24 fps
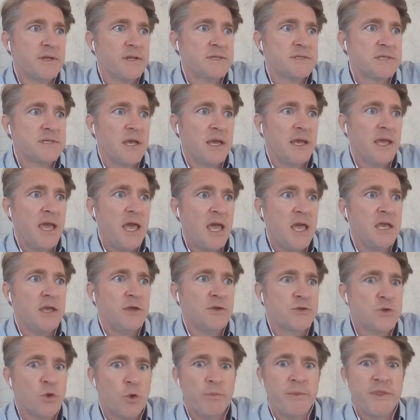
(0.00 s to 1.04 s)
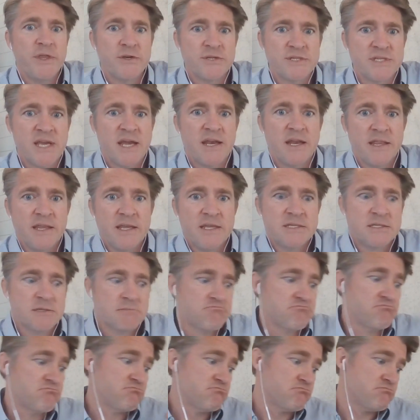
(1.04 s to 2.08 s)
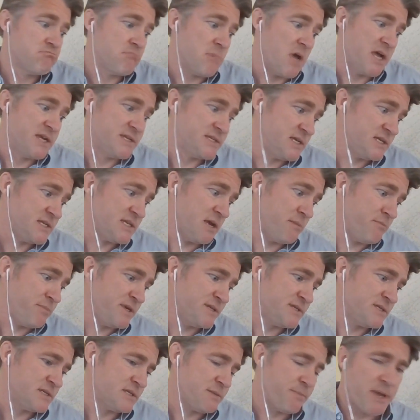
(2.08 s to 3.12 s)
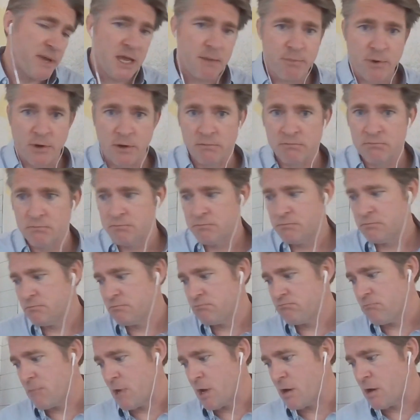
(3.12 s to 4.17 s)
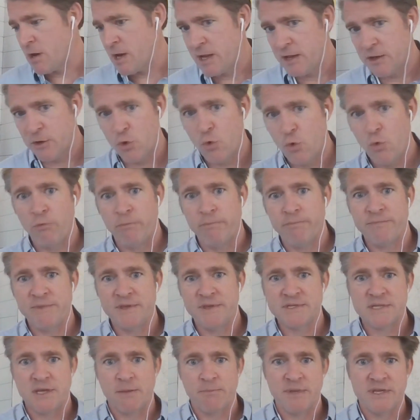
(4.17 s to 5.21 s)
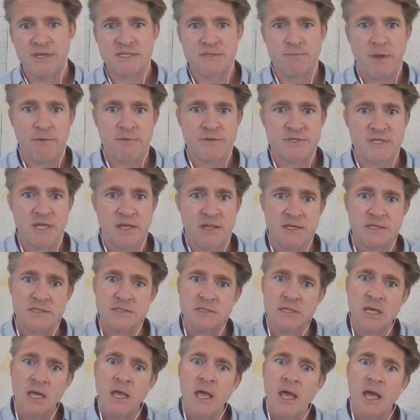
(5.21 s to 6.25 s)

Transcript: It's saying, hey, you told me there's 10 of these. I see 10 pieces of paper. All right, cool. These 10 pieces of paper say this.